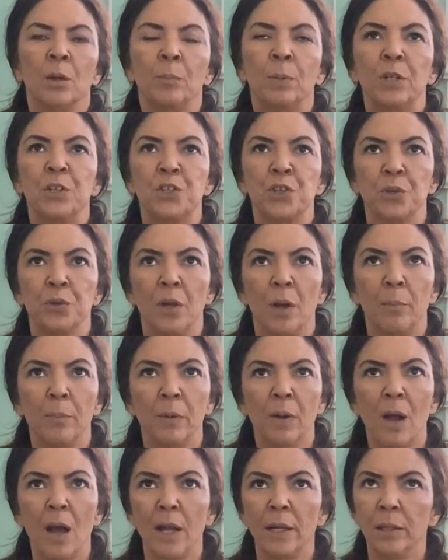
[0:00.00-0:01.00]
Put your
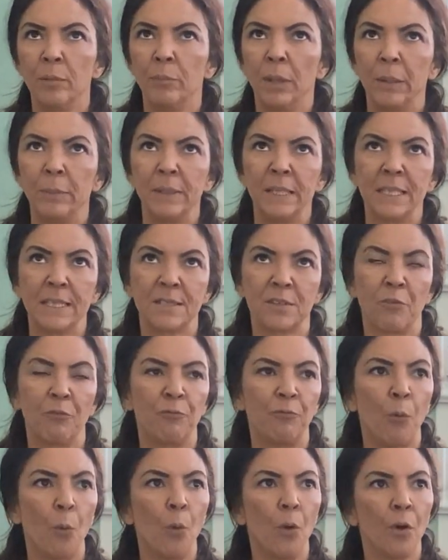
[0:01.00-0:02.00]
number on it. Maybe it's a
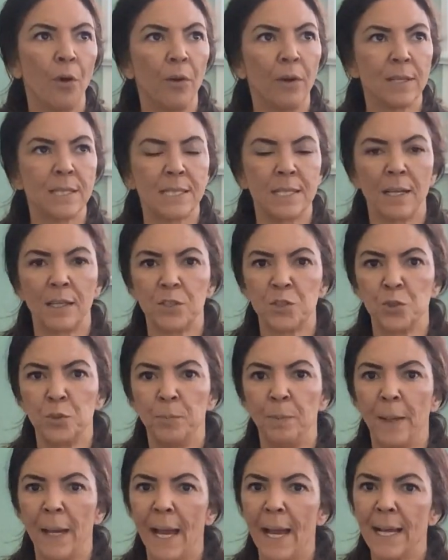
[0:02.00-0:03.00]
4. It's not too
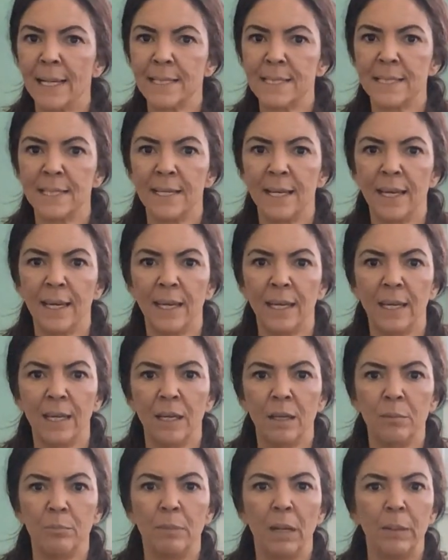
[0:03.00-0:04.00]
bad
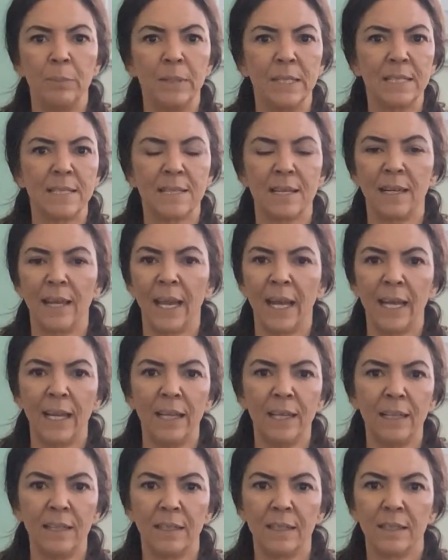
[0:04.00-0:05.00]
today. Maybe it's an
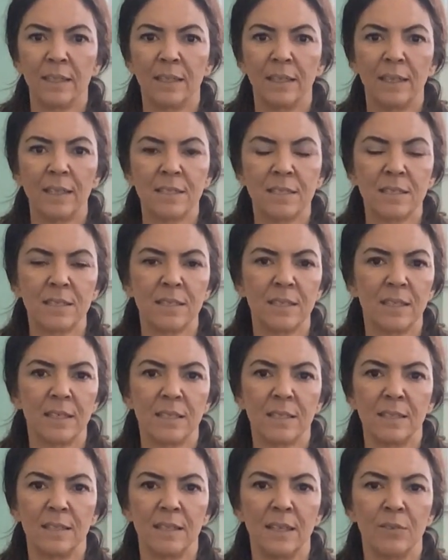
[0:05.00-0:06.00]
8.
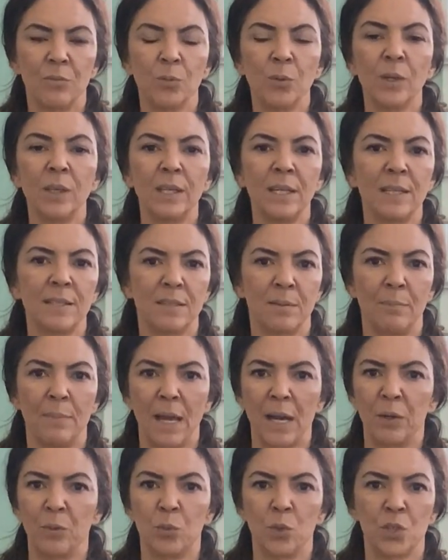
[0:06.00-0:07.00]
It really doesn't
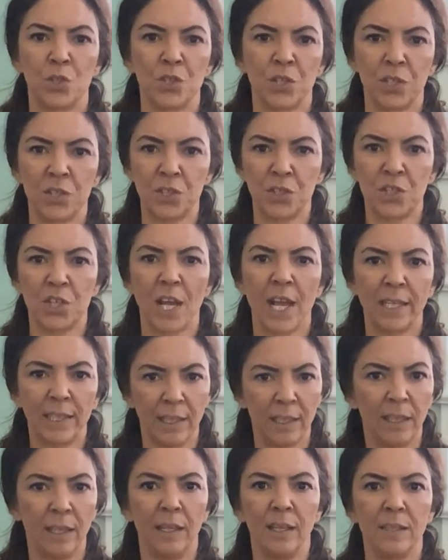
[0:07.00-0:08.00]
matter. We're just
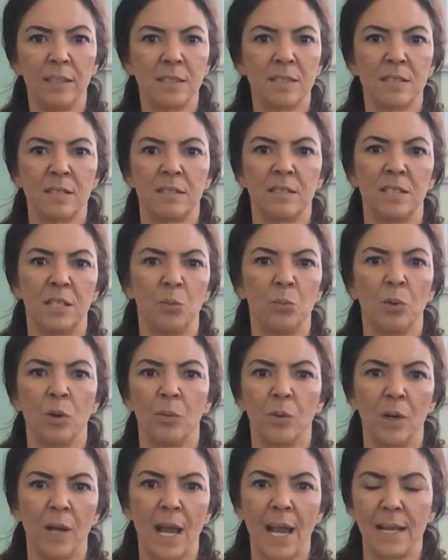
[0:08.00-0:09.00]
checking in to see where
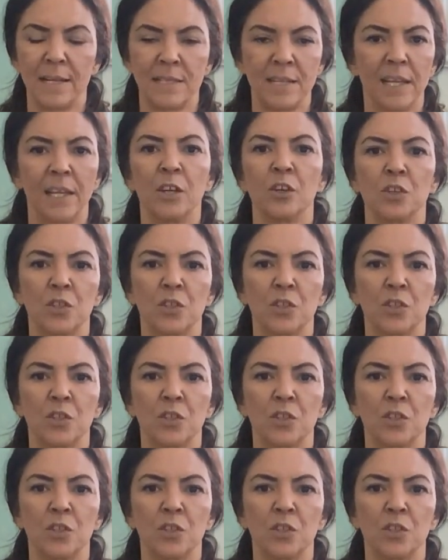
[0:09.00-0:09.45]
we're at, taking